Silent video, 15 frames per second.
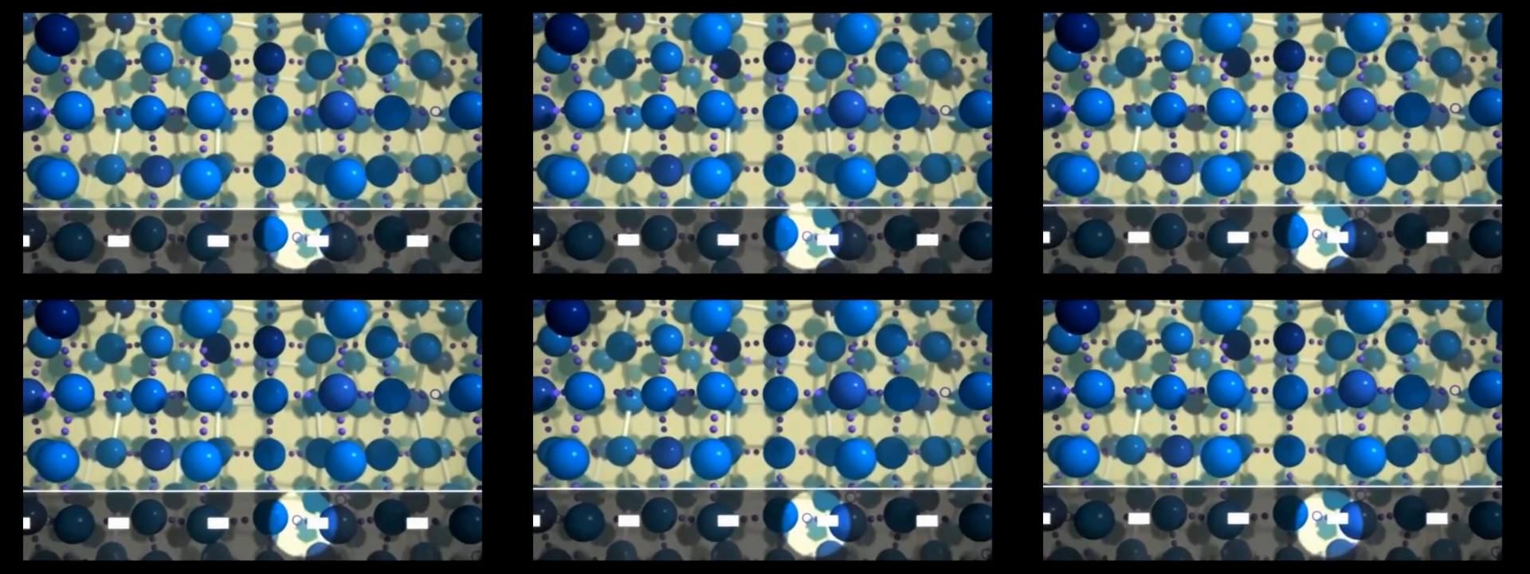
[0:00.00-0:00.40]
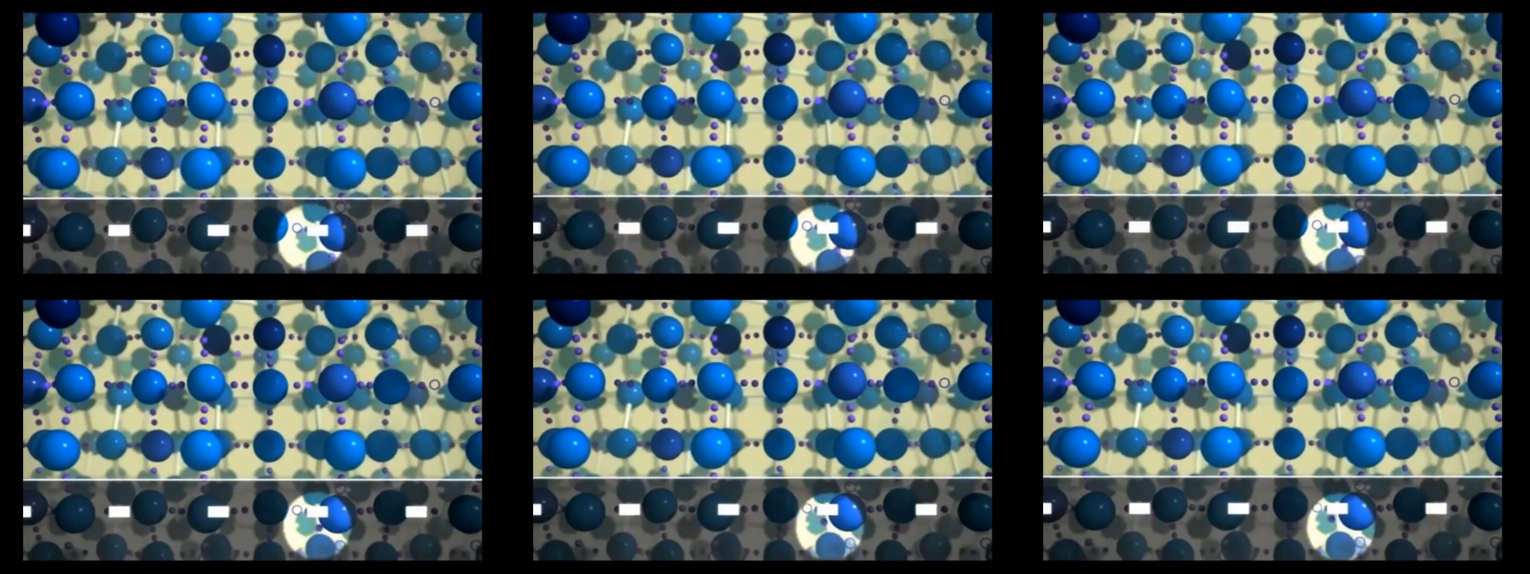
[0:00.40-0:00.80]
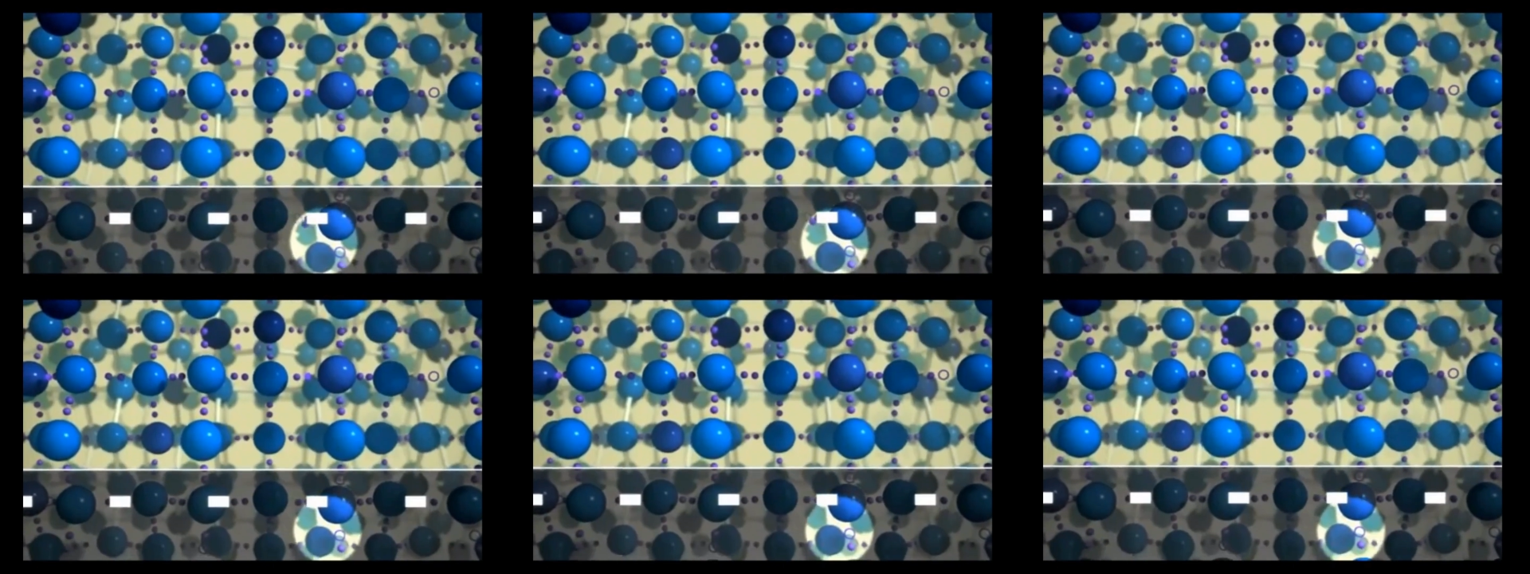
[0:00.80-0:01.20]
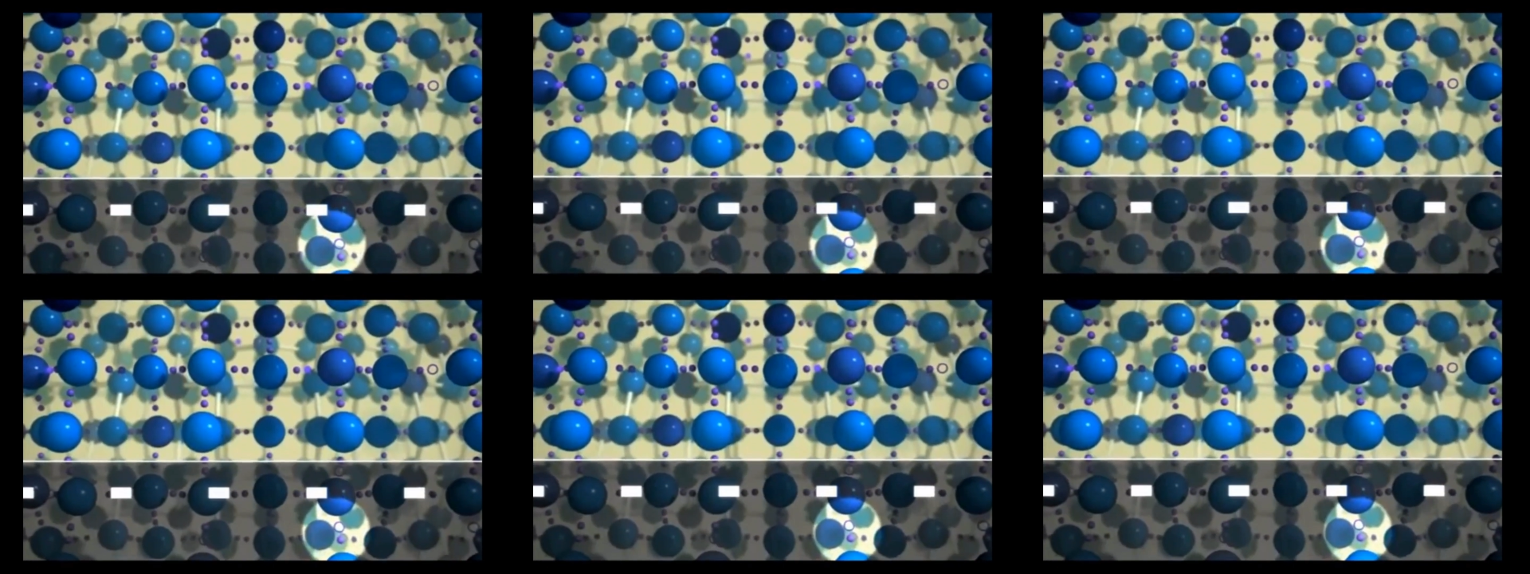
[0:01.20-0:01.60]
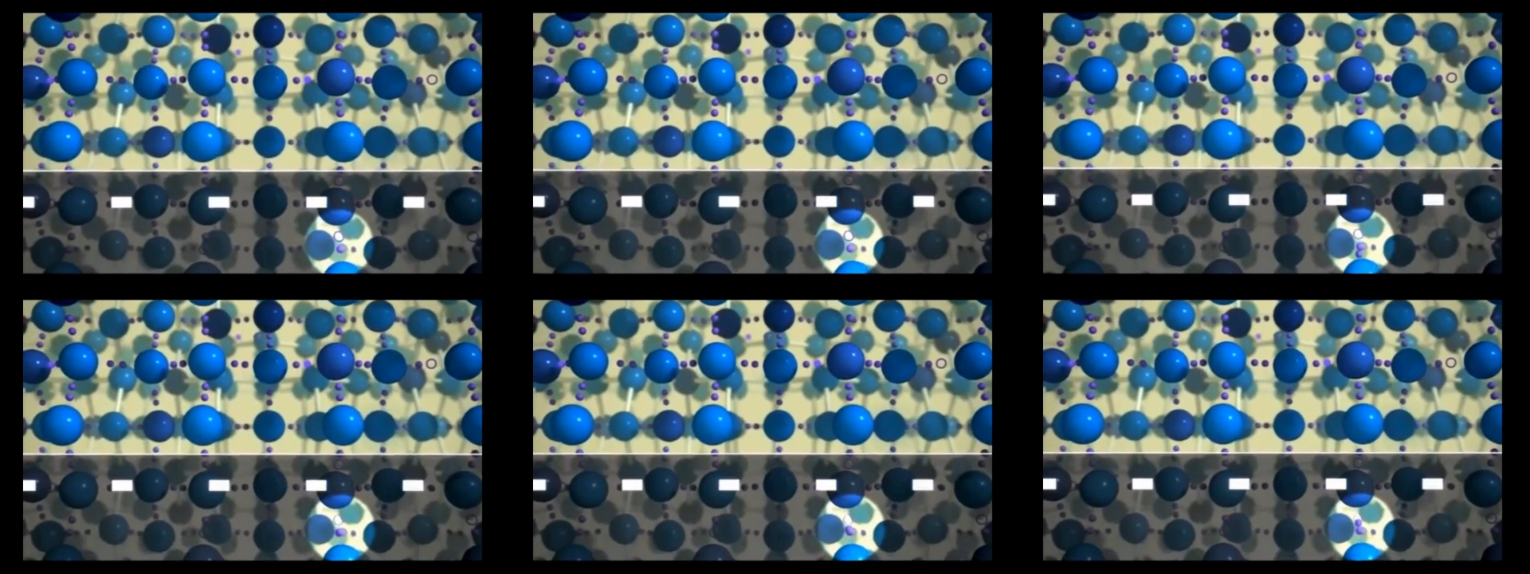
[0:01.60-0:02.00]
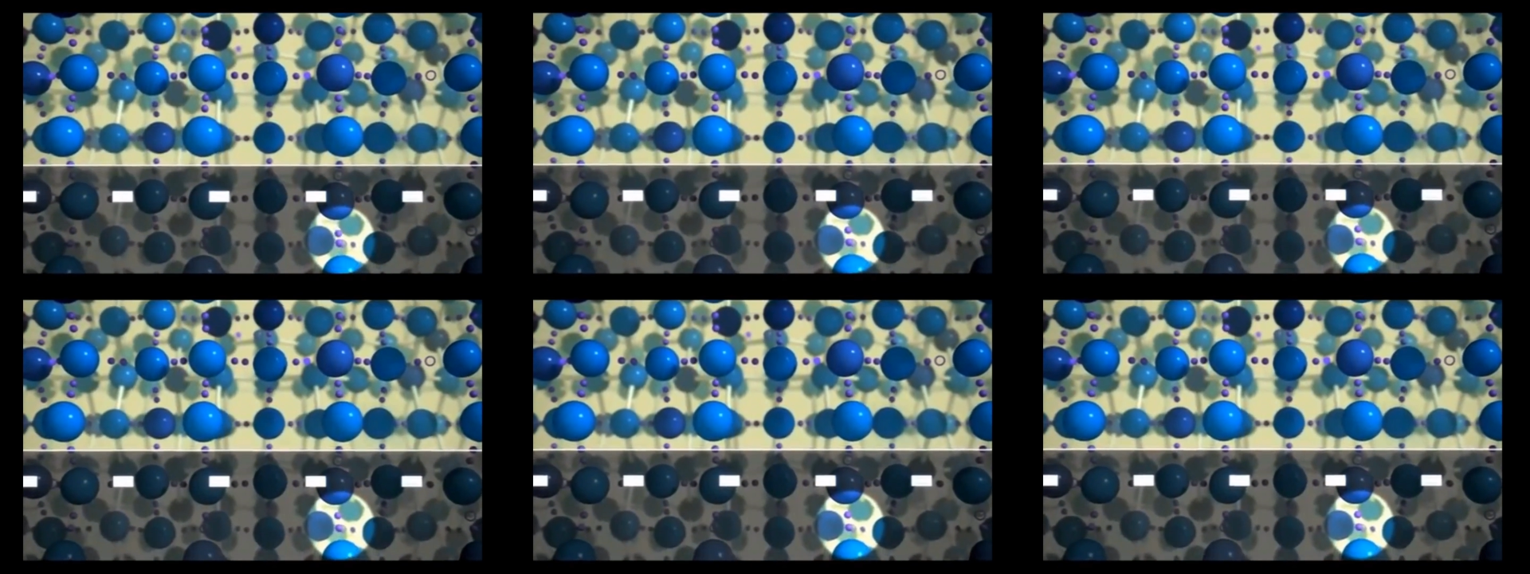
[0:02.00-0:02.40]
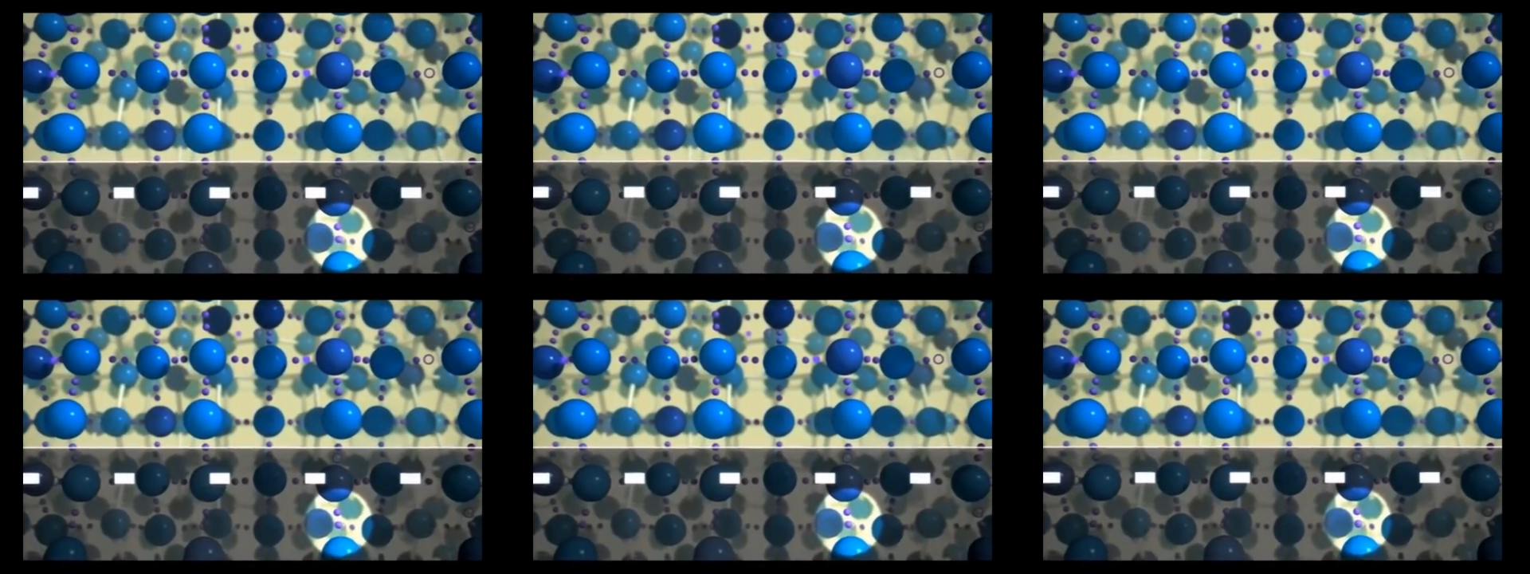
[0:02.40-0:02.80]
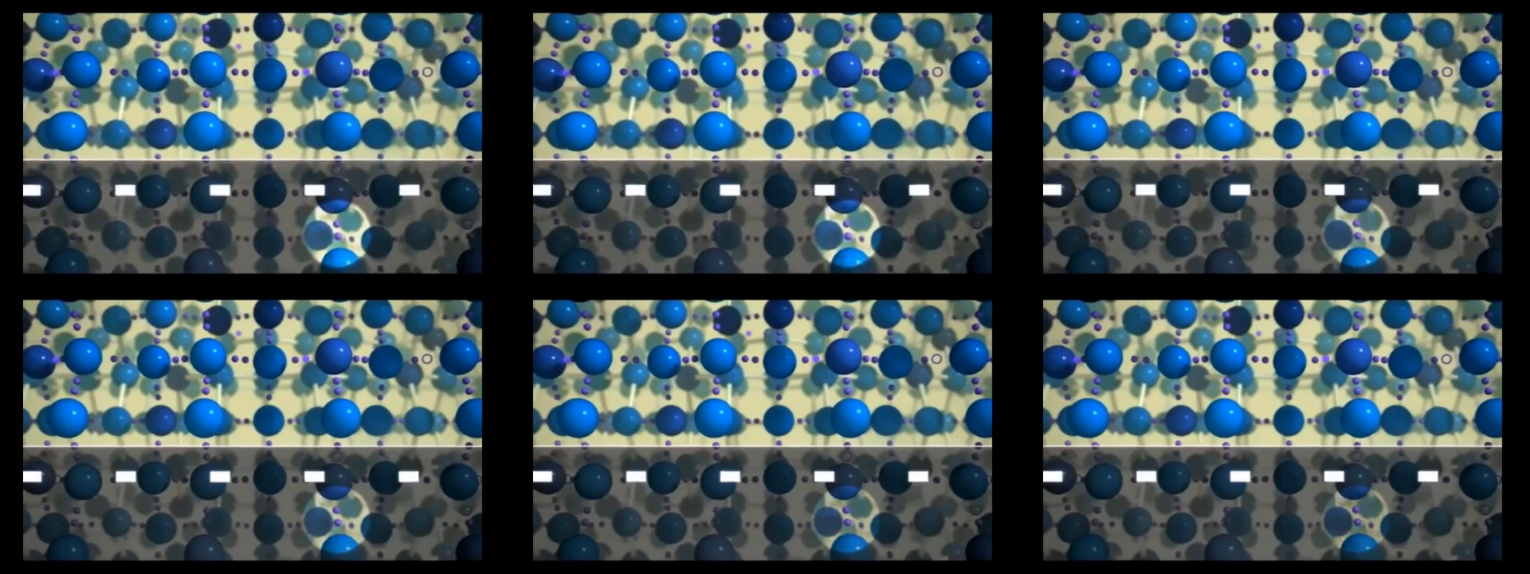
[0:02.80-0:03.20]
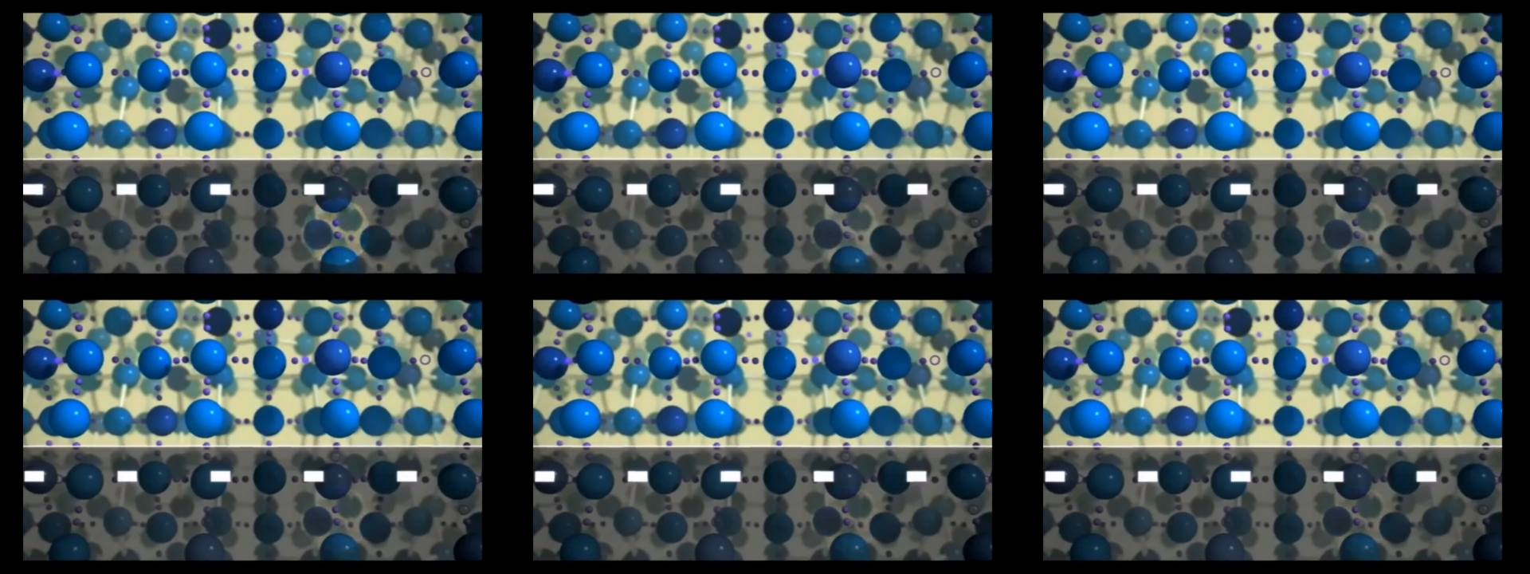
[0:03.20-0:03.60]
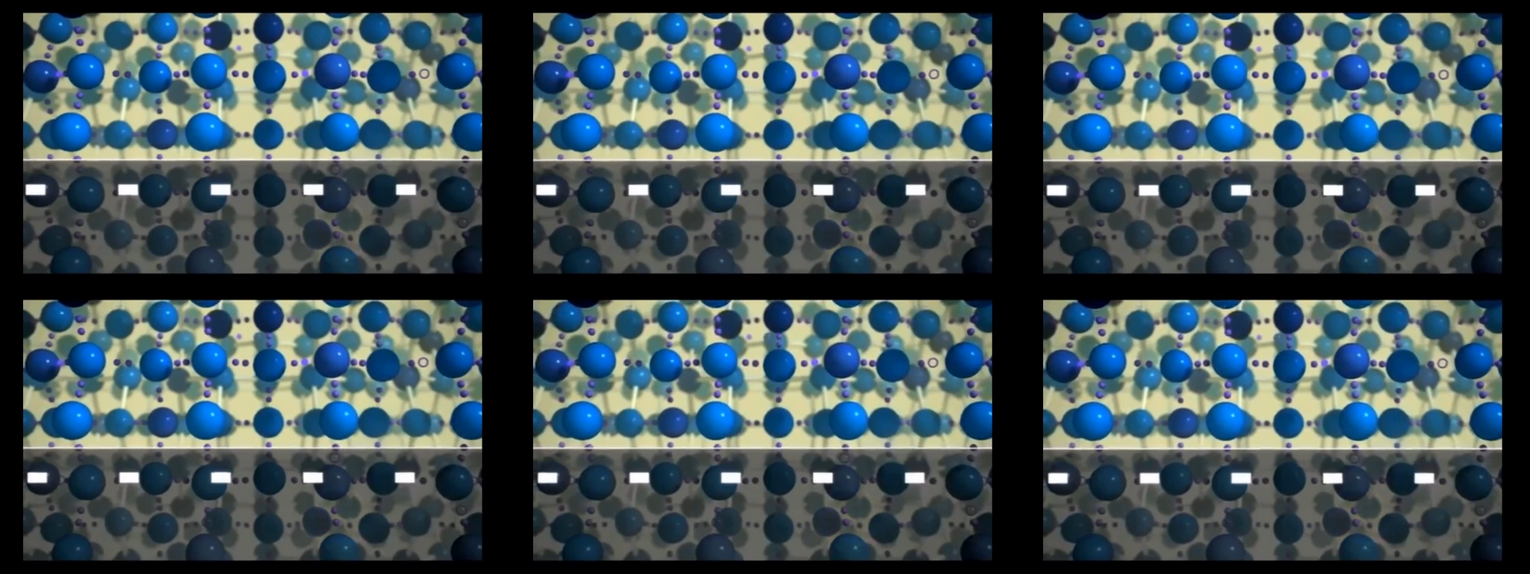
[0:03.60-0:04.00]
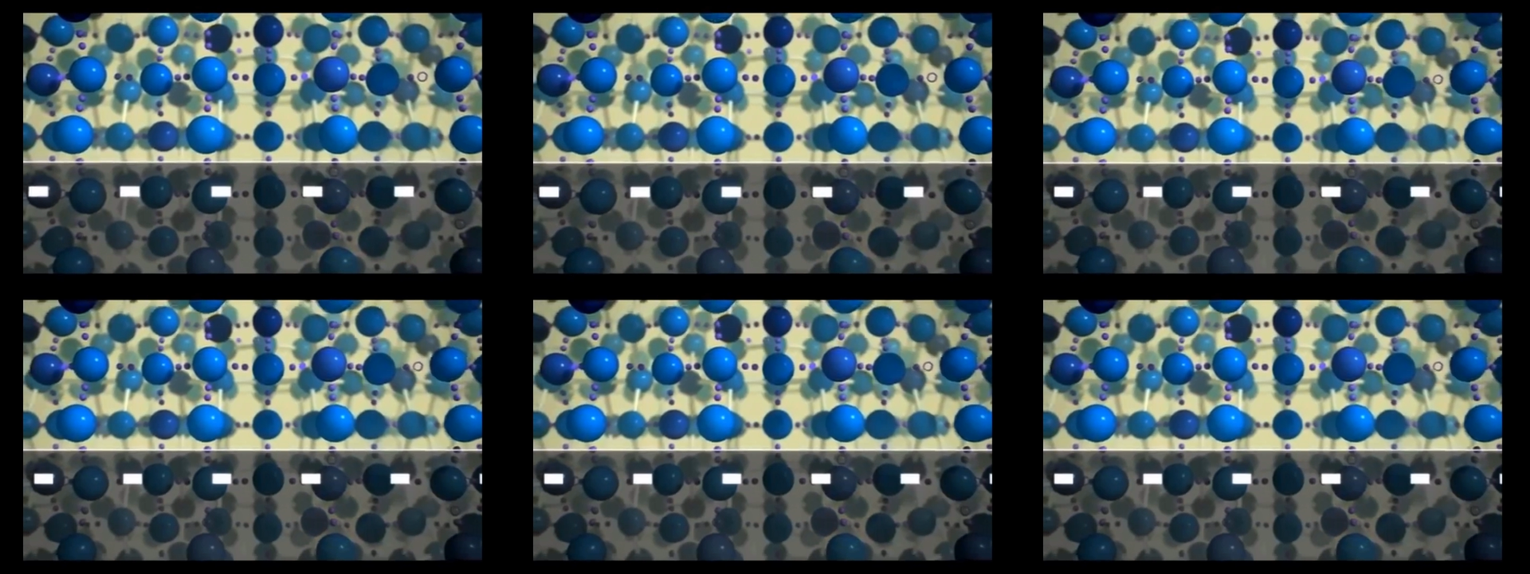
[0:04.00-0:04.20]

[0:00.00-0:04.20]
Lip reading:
No face is visible, so there are no lips to read.